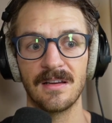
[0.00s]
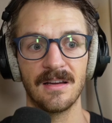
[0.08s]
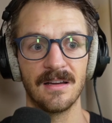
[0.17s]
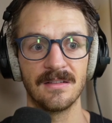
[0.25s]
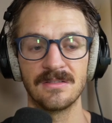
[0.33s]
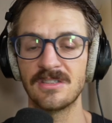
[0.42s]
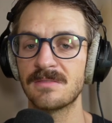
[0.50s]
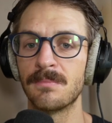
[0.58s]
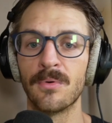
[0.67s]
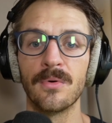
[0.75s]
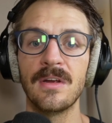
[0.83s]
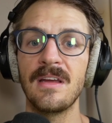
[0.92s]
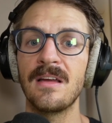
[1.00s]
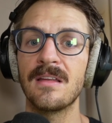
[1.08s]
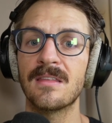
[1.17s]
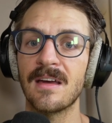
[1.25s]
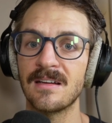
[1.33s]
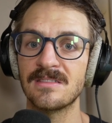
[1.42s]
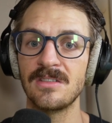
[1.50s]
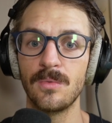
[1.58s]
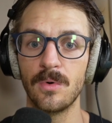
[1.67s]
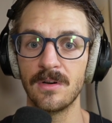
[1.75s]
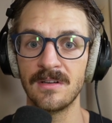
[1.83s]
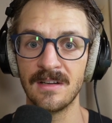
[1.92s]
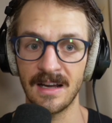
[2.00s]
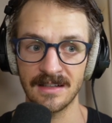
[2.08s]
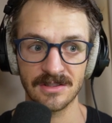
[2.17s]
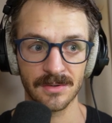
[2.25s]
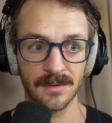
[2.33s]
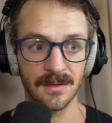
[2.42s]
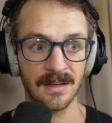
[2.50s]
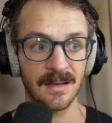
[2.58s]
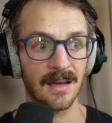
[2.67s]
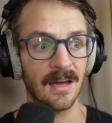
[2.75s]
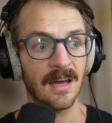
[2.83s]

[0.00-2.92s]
and just breathe as you would naturally.